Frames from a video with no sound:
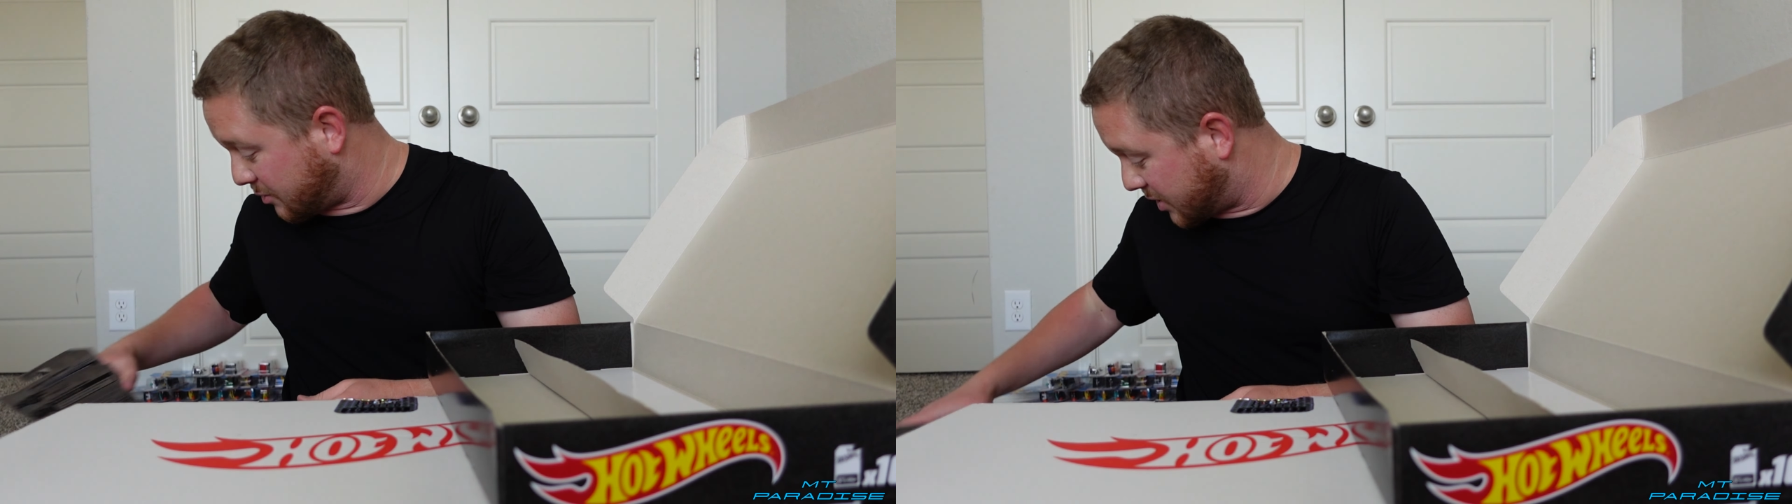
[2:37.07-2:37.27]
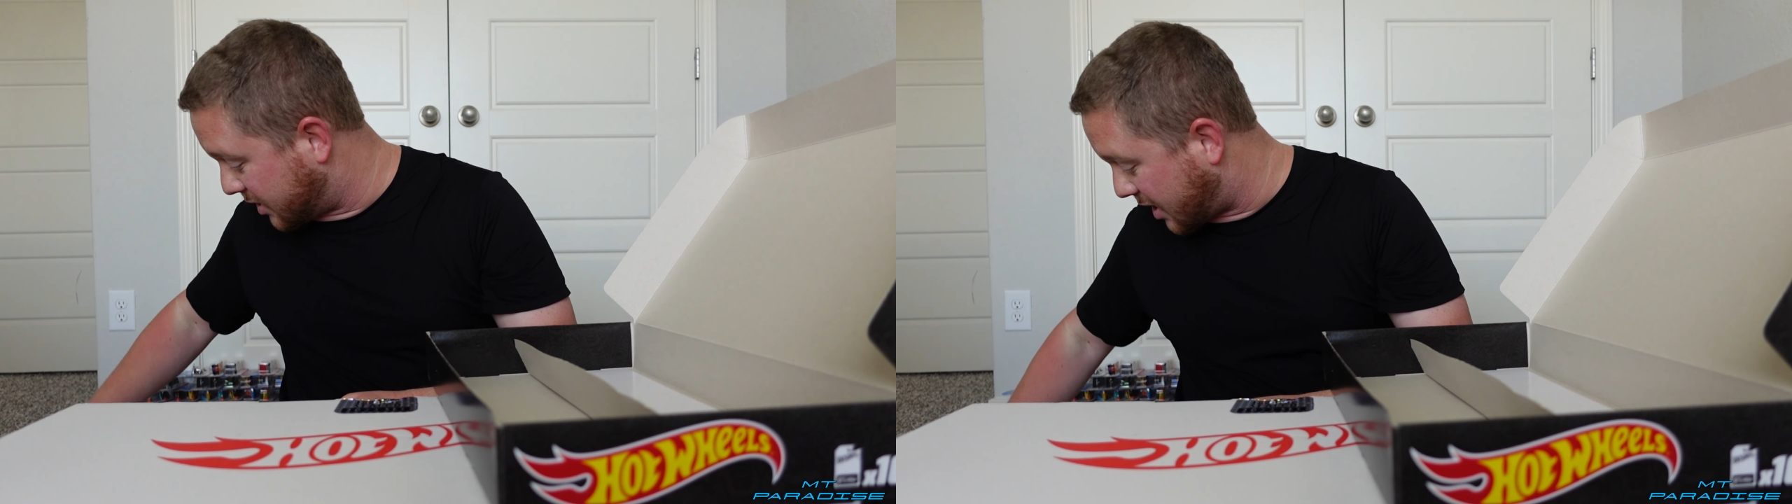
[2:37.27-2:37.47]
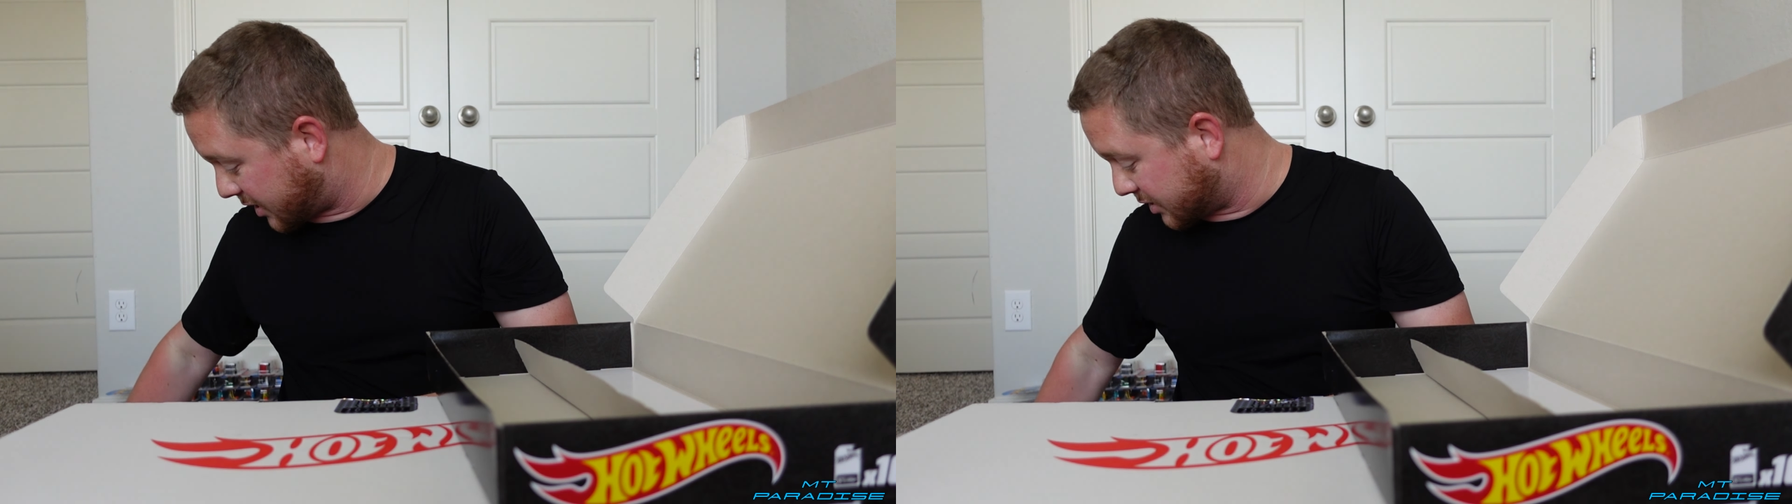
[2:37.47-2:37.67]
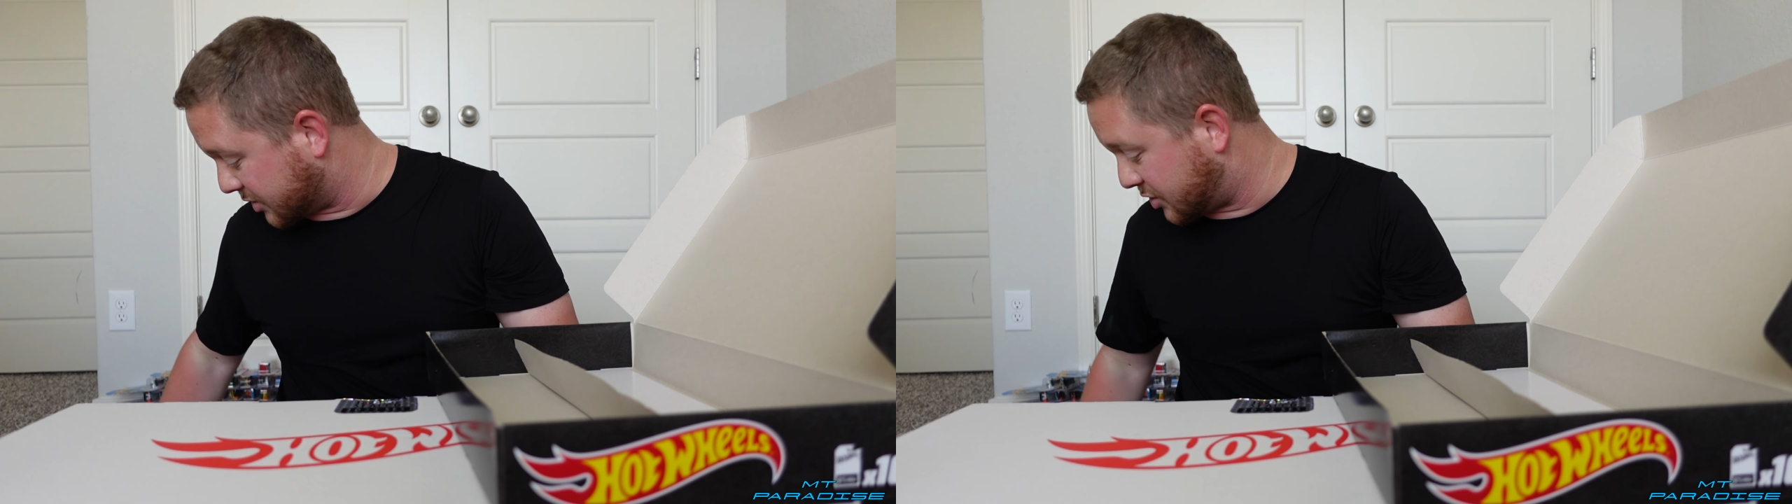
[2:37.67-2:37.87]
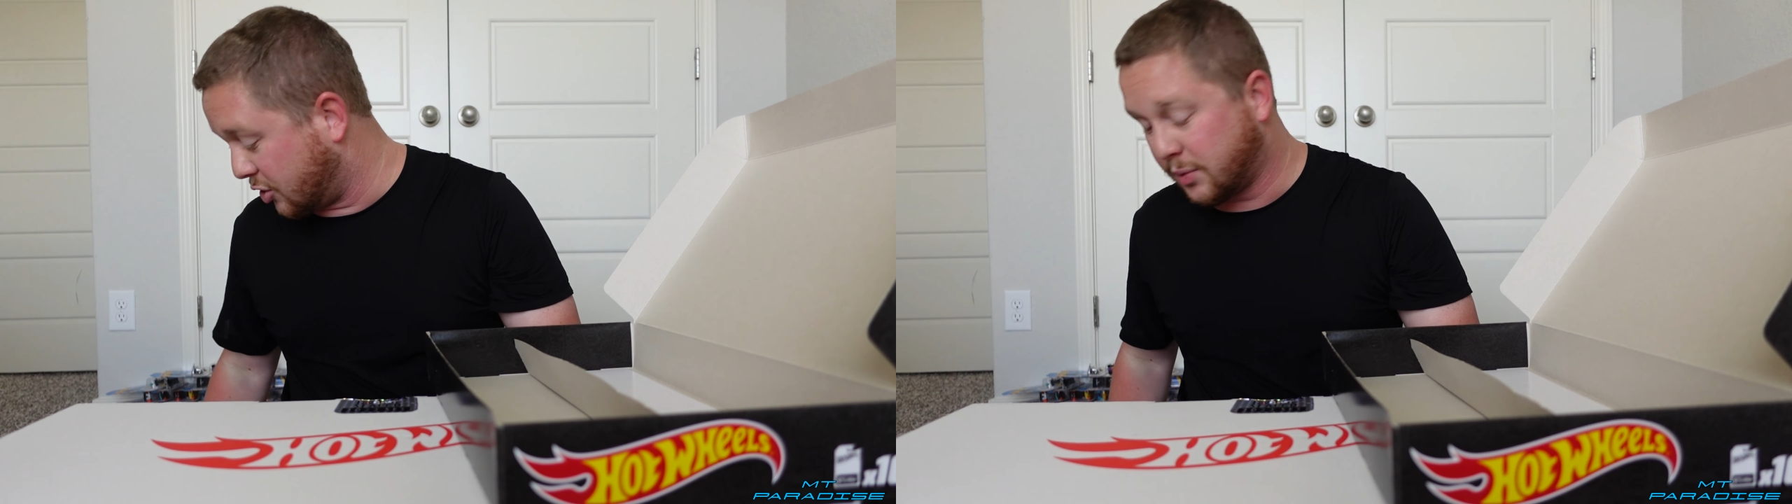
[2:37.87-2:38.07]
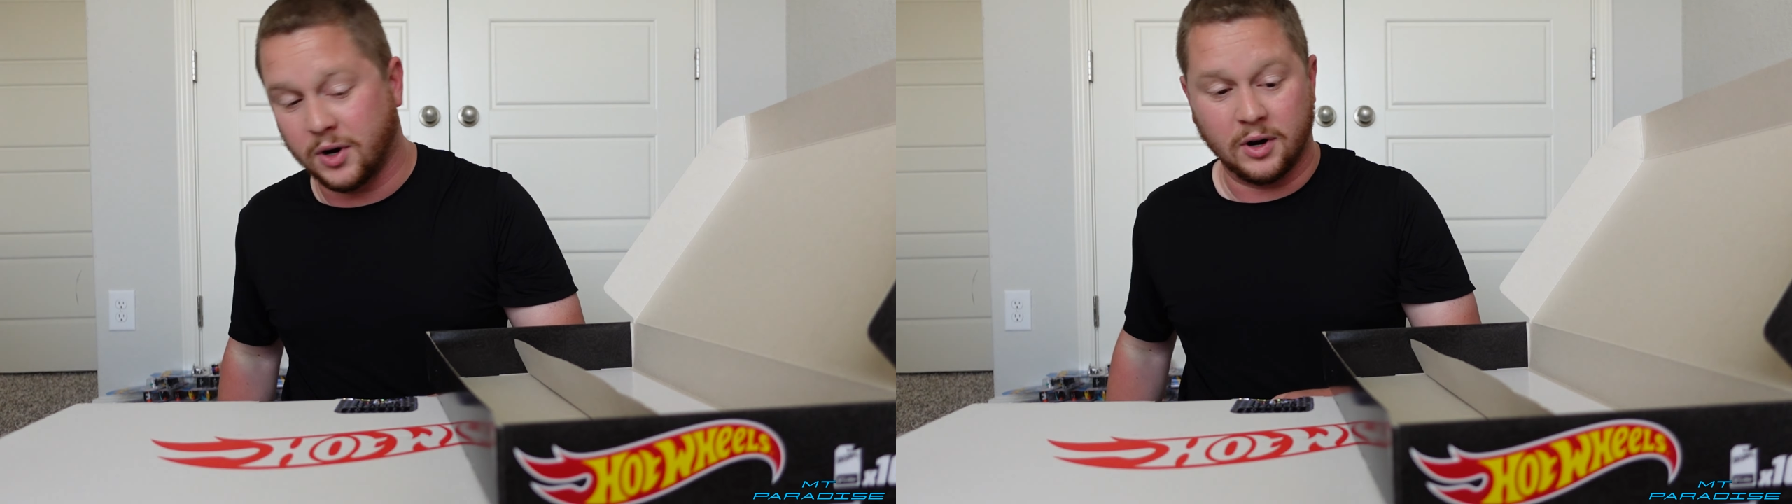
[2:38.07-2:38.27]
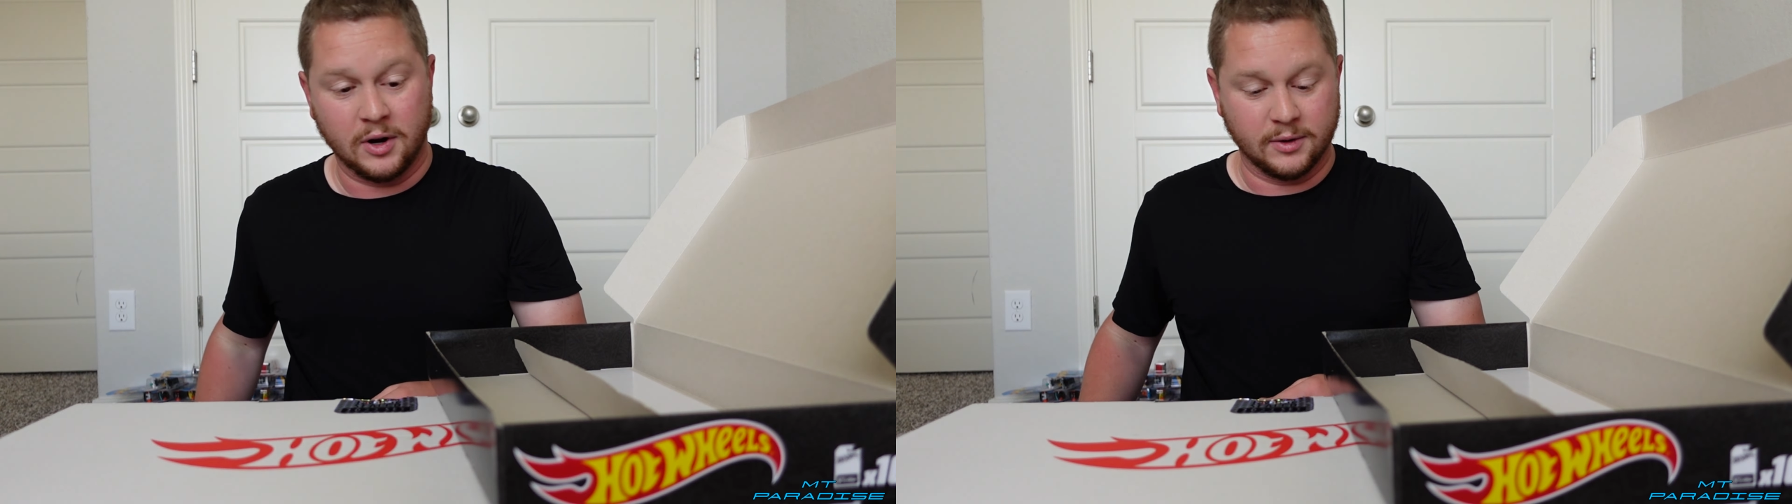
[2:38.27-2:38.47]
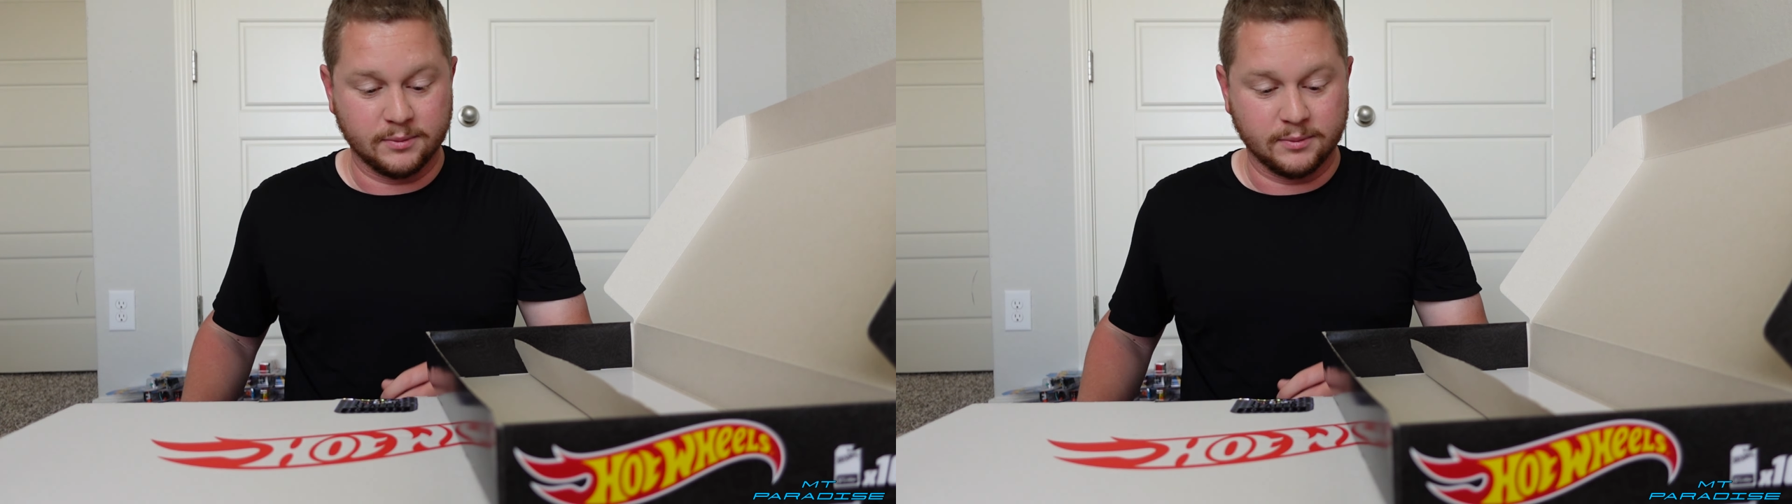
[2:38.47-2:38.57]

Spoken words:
and we did not get the Super.